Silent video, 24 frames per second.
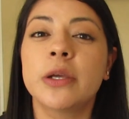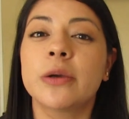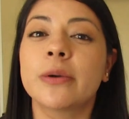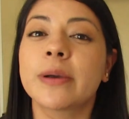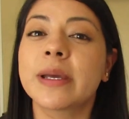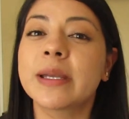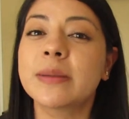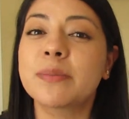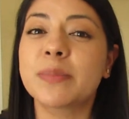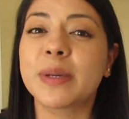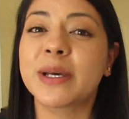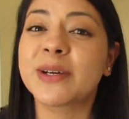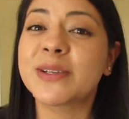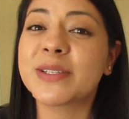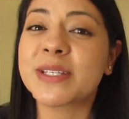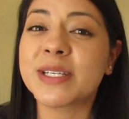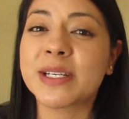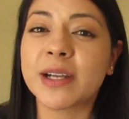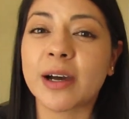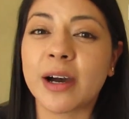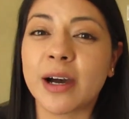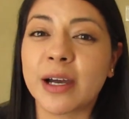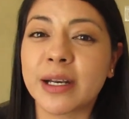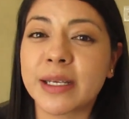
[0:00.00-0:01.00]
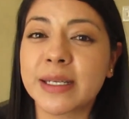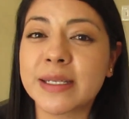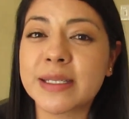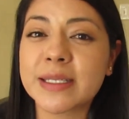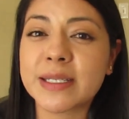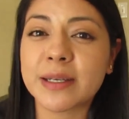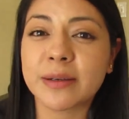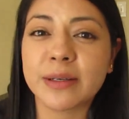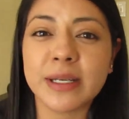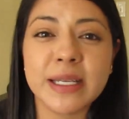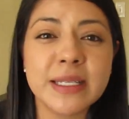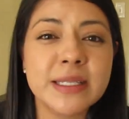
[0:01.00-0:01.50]
you can build an
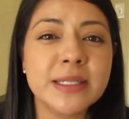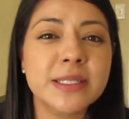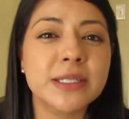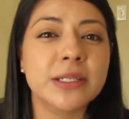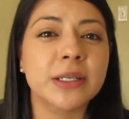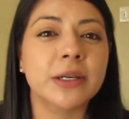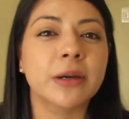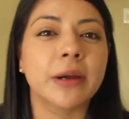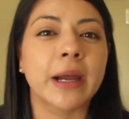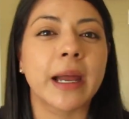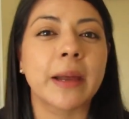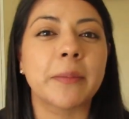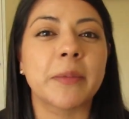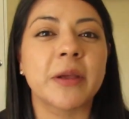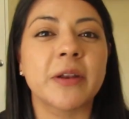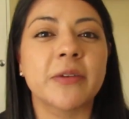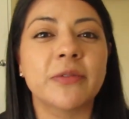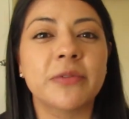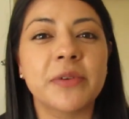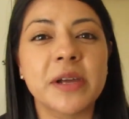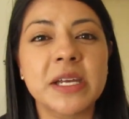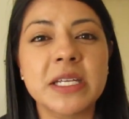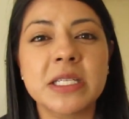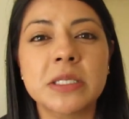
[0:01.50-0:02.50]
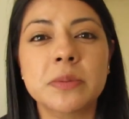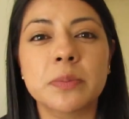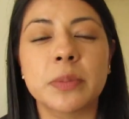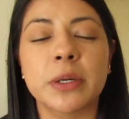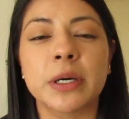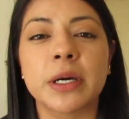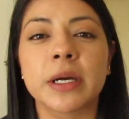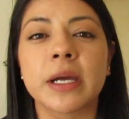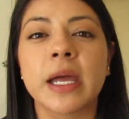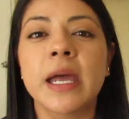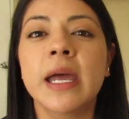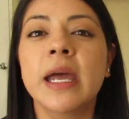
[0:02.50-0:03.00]
audience on Instagram and
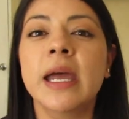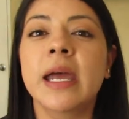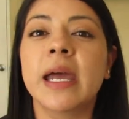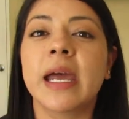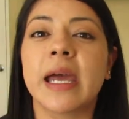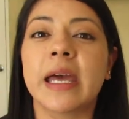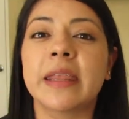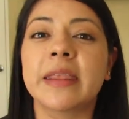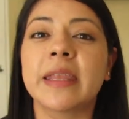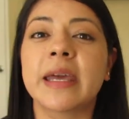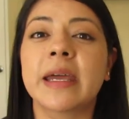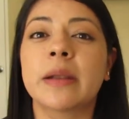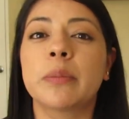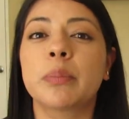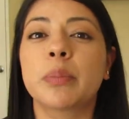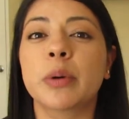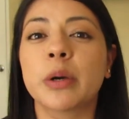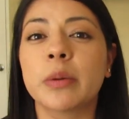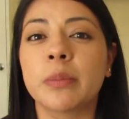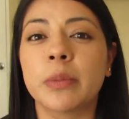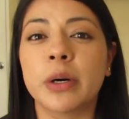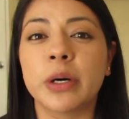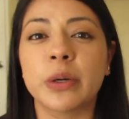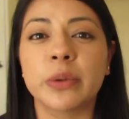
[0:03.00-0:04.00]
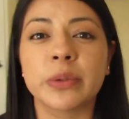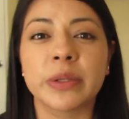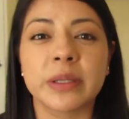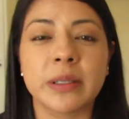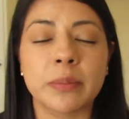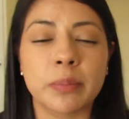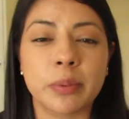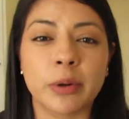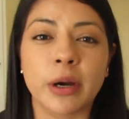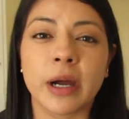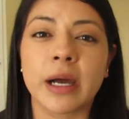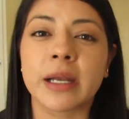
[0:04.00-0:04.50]
Facebook and then promote the
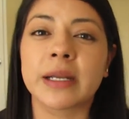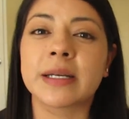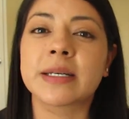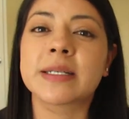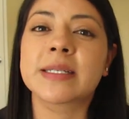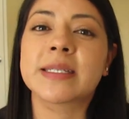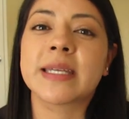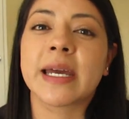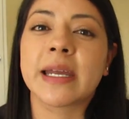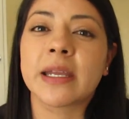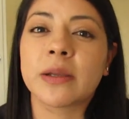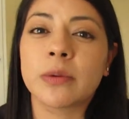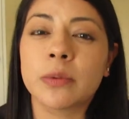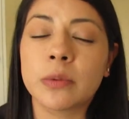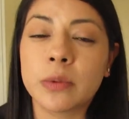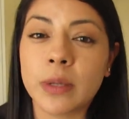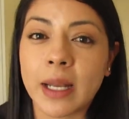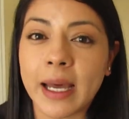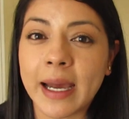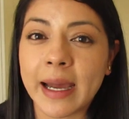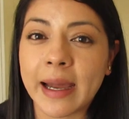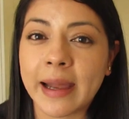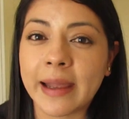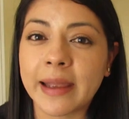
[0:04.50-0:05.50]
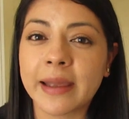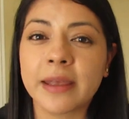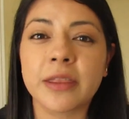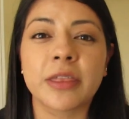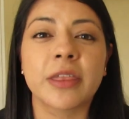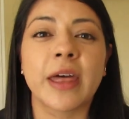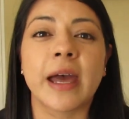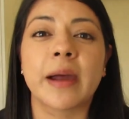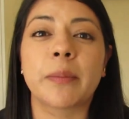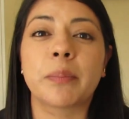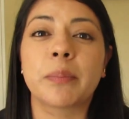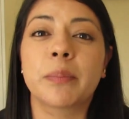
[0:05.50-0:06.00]
products that you like
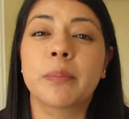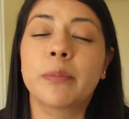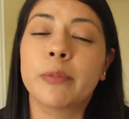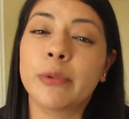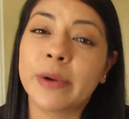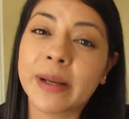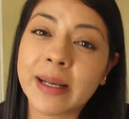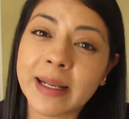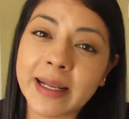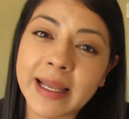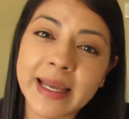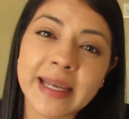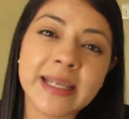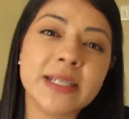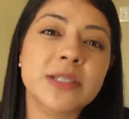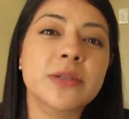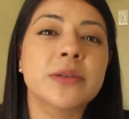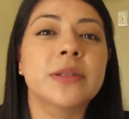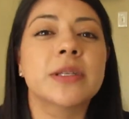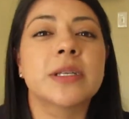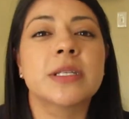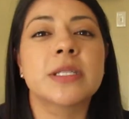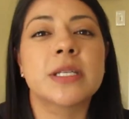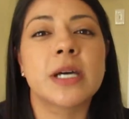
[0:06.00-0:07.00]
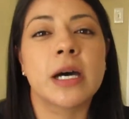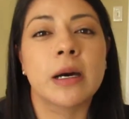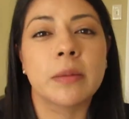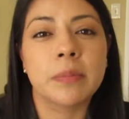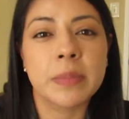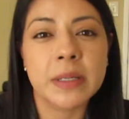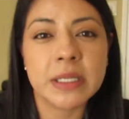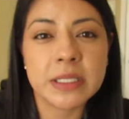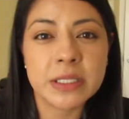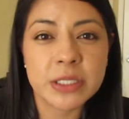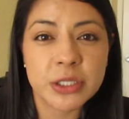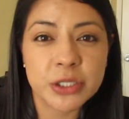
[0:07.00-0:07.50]
that relate to the
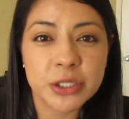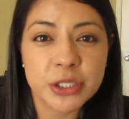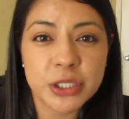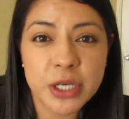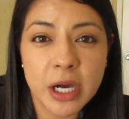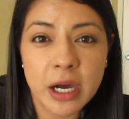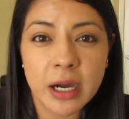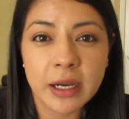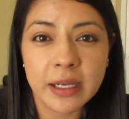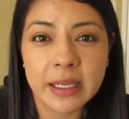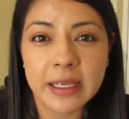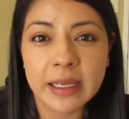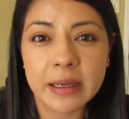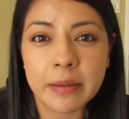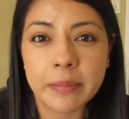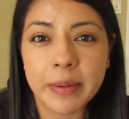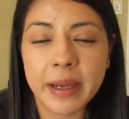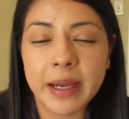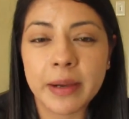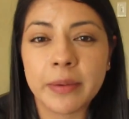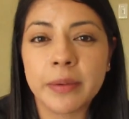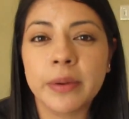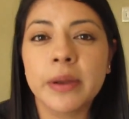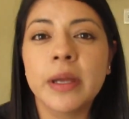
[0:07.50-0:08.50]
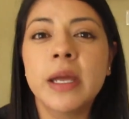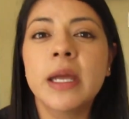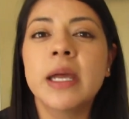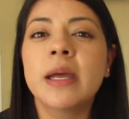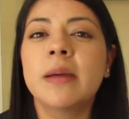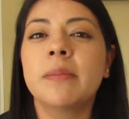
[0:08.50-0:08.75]
topics you're talking about.